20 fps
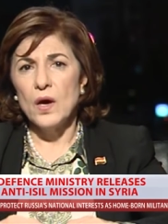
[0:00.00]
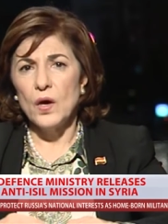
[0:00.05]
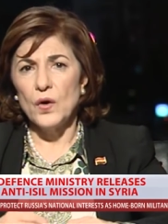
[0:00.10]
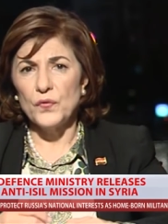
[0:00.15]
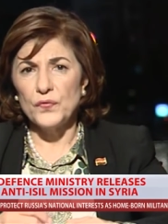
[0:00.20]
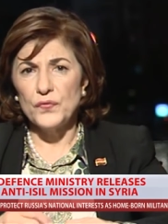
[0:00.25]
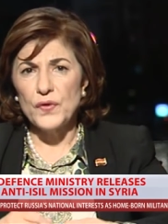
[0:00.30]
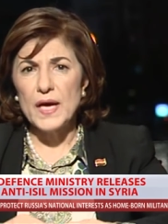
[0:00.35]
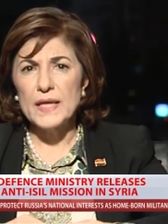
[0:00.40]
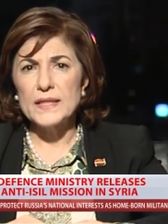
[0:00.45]

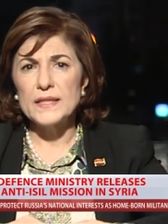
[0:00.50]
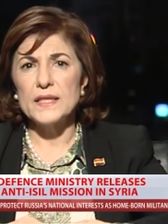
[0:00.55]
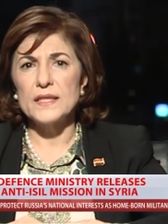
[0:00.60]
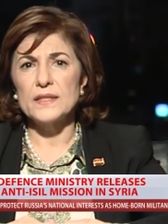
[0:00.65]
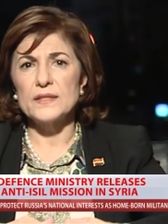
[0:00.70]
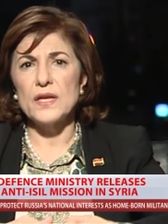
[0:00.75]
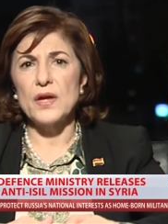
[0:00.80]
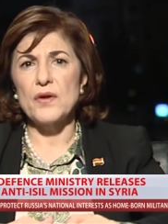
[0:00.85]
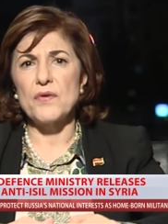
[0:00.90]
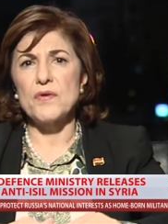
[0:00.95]
of
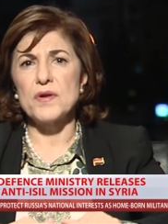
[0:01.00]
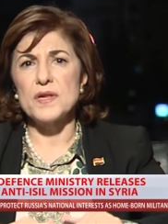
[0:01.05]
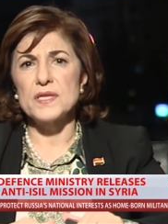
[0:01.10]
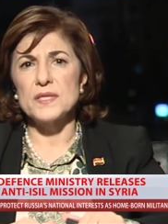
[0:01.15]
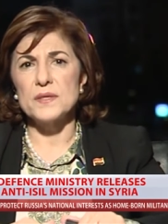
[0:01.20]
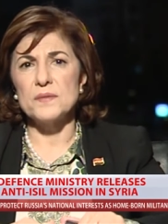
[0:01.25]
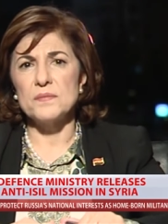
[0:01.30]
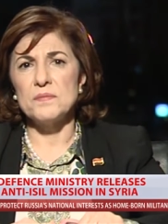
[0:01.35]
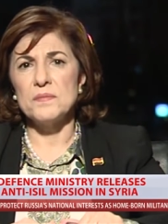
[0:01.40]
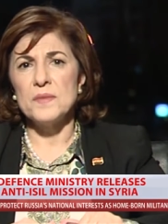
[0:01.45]
fighting
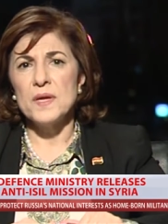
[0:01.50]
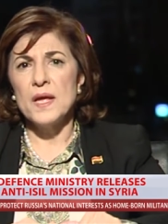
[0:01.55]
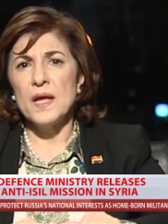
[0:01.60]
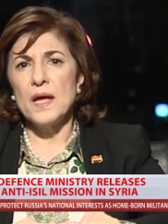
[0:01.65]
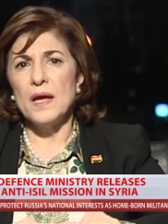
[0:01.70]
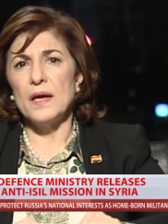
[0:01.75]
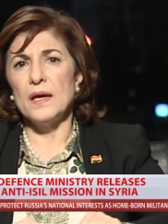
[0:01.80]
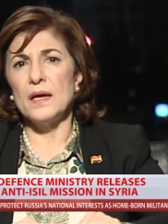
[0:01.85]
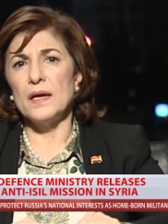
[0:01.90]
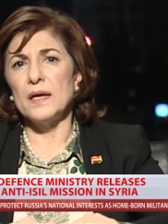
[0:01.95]
terrorism
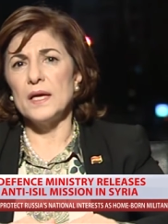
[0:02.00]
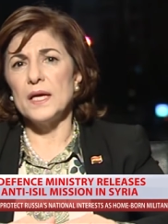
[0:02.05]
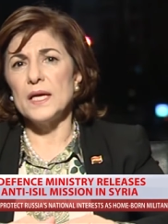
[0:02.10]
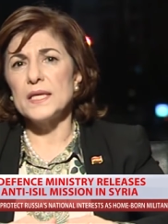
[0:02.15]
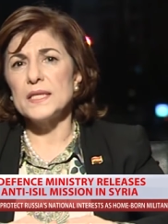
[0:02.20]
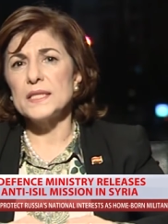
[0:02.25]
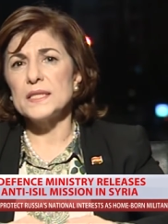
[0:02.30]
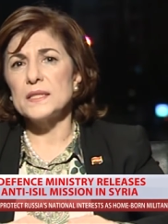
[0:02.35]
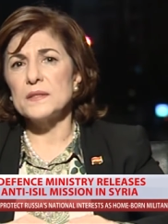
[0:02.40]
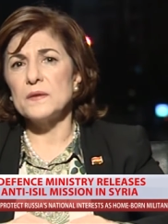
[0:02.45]
uh,
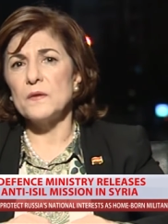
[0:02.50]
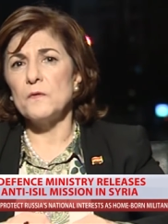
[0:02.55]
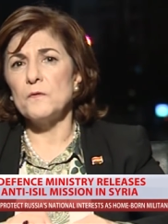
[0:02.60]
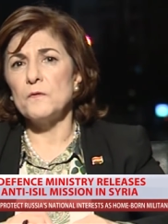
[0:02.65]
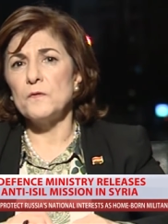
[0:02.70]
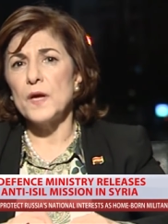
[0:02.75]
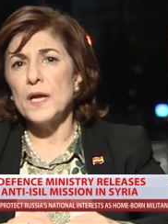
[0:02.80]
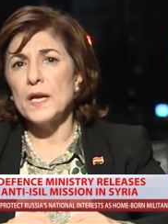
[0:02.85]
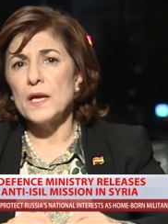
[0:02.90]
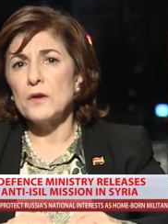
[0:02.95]
is
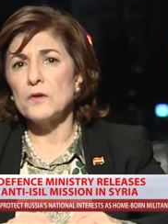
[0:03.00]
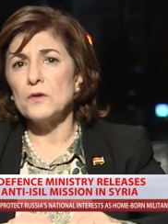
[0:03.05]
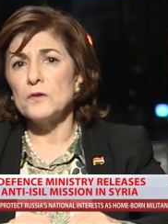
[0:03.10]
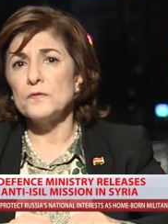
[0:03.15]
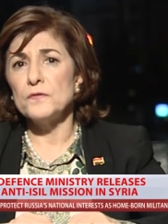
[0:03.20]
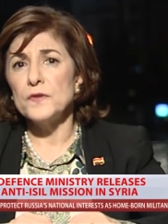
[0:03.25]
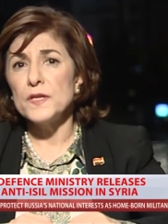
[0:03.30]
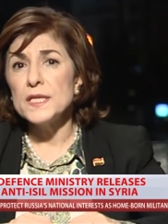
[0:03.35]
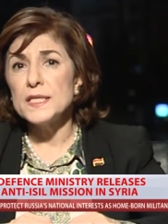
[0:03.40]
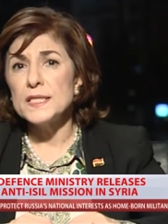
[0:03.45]
very
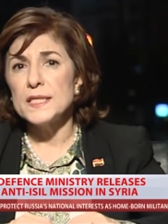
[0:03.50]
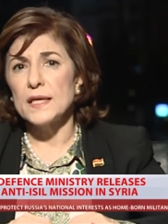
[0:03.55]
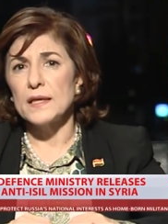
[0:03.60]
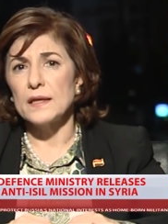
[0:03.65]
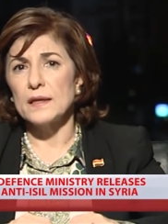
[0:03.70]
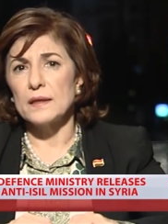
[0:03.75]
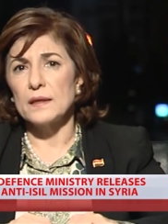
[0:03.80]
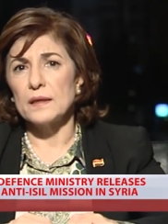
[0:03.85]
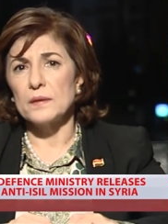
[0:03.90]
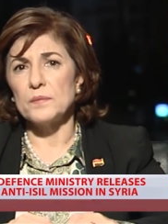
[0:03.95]

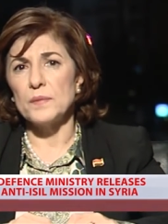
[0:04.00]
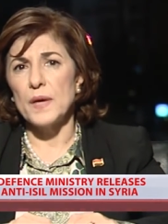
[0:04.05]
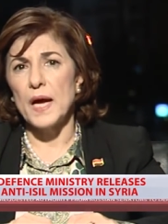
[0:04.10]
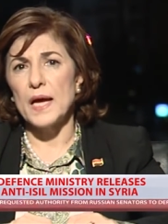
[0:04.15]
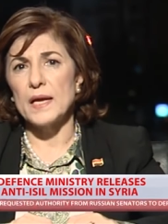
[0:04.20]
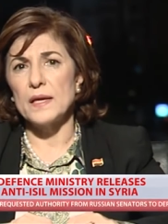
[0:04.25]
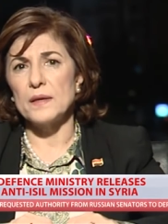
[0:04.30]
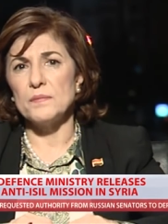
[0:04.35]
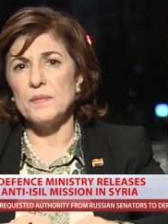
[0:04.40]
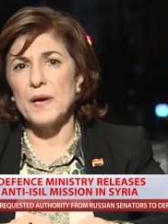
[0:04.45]
convincing
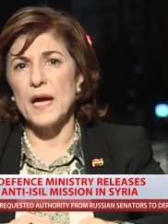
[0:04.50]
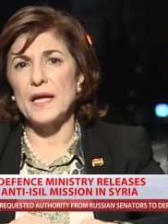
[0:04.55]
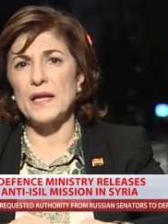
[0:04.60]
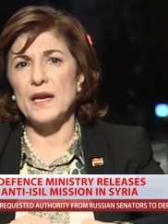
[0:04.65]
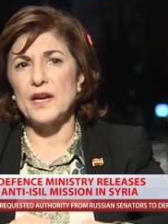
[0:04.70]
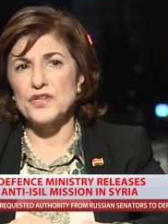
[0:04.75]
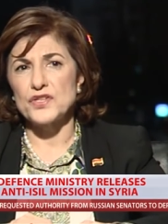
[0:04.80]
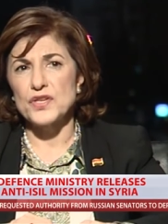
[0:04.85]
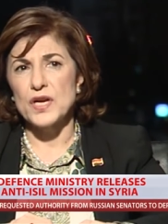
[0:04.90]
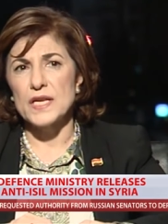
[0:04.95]
by,
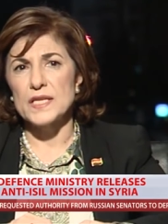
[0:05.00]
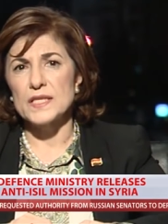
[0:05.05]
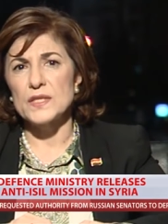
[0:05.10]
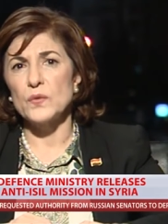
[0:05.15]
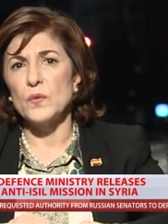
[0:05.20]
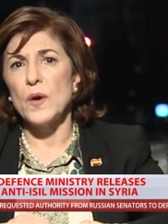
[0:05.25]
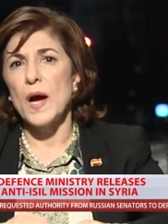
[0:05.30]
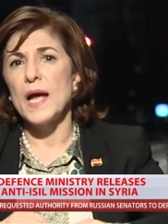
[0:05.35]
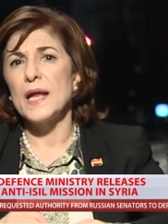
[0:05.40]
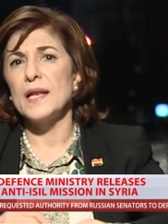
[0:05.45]
by
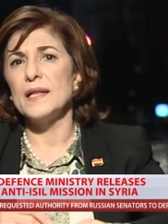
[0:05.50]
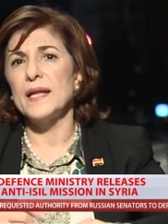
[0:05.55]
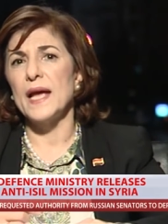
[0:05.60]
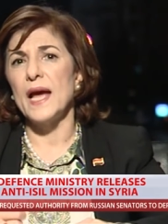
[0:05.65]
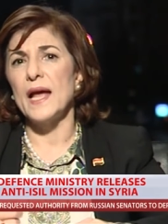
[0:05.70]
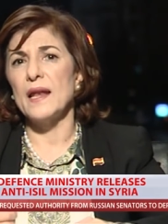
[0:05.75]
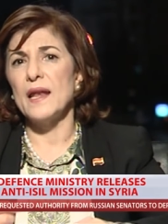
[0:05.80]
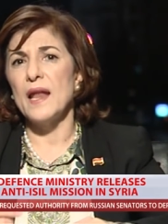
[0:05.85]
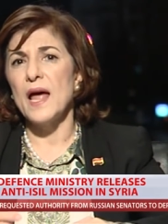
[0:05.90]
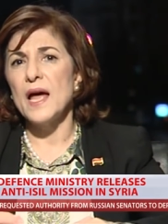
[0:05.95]
Russians, while
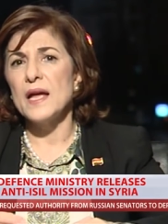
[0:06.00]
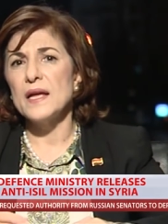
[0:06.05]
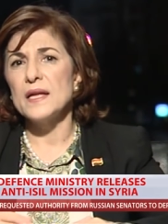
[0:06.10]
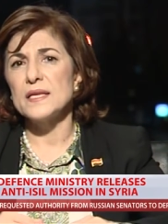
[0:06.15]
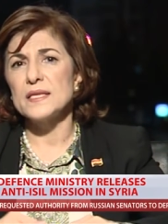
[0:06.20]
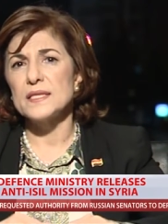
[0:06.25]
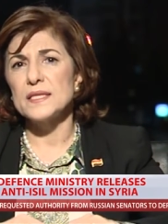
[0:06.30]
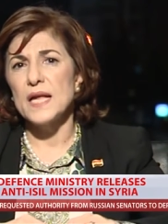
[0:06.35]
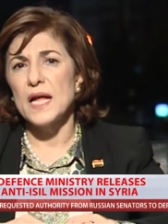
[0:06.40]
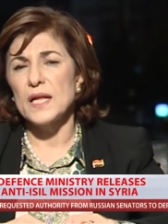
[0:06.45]
the
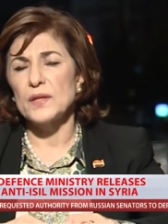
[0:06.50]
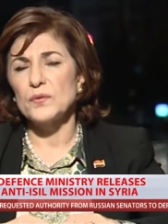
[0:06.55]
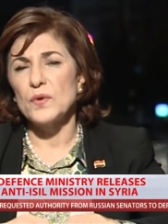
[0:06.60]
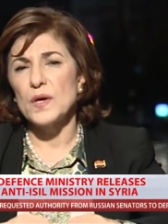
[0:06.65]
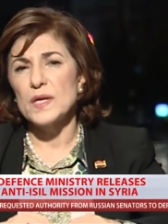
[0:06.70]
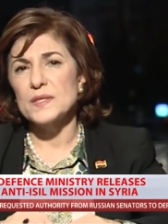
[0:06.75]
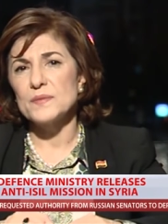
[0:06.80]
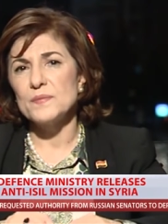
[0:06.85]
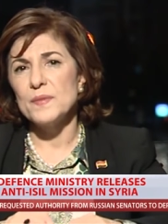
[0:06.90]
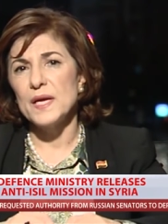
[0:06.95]
alliance that
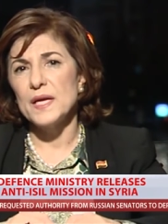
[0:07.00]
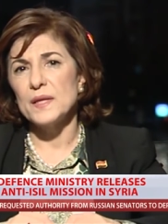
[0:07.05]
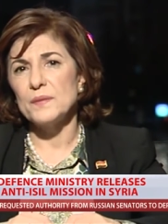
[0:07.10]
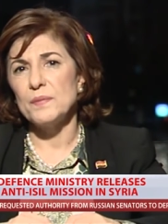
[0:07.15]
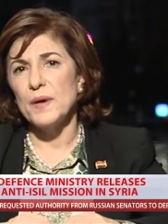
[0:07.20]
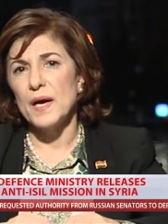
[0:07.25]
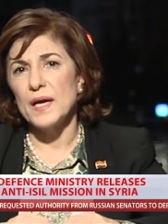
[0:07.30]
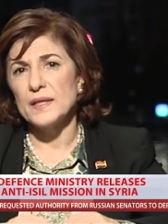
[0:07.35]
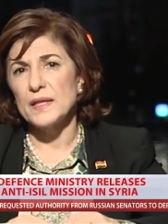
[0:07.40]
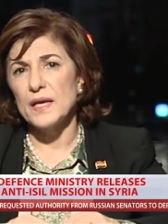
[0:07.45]
was
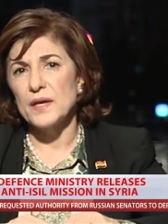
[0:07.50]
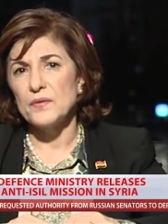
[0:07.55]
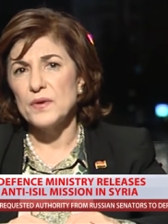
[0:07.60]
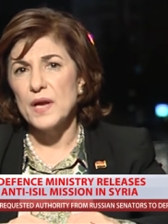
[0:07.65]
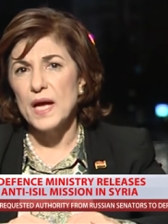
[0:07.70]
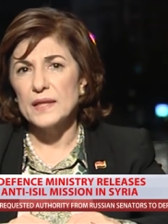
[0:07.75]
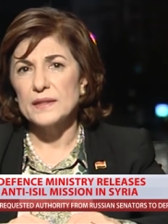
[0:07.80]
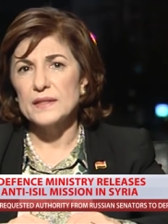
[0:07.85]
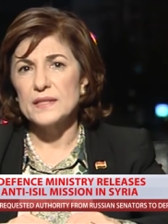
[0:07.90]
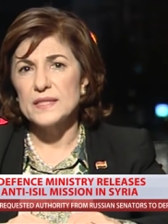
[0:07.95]
made by the
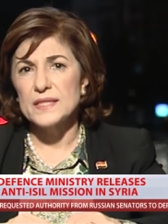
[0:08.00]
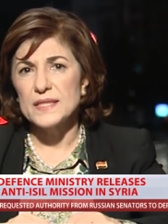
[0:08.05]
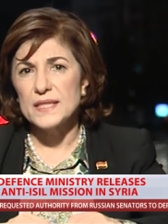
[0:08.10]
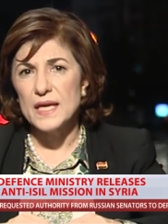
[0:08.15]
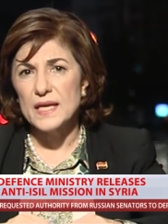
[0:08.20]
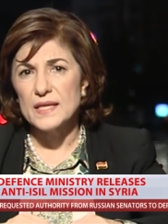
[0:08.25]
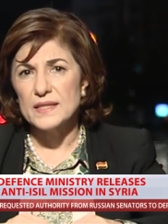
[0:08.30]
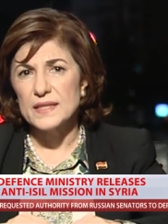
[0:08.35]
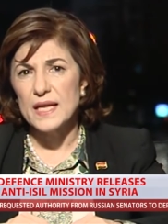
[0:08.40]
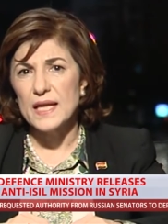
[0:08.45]
United
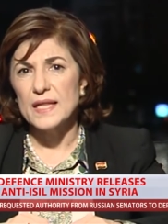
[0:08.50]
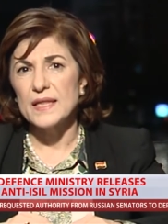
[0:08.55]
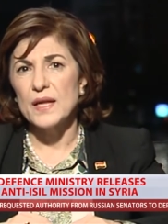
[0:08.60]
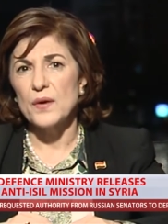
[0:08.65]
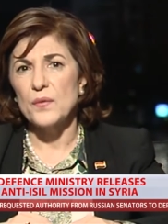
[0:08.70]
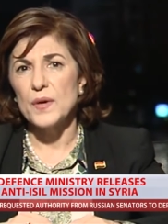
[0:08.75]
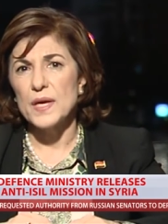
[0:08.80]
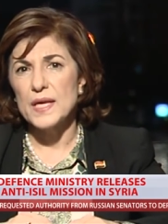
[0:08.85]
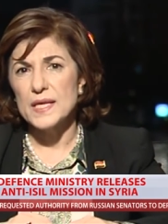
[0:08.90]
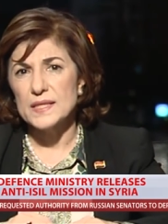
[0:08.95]
States and
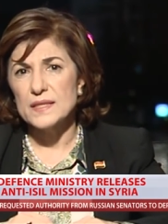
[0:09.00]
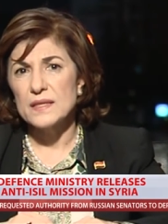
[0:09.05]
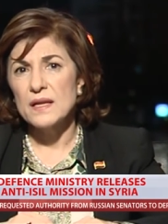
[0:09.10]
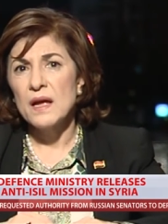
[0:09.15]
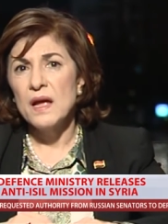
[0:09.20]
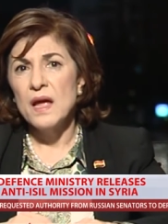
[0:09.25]
the West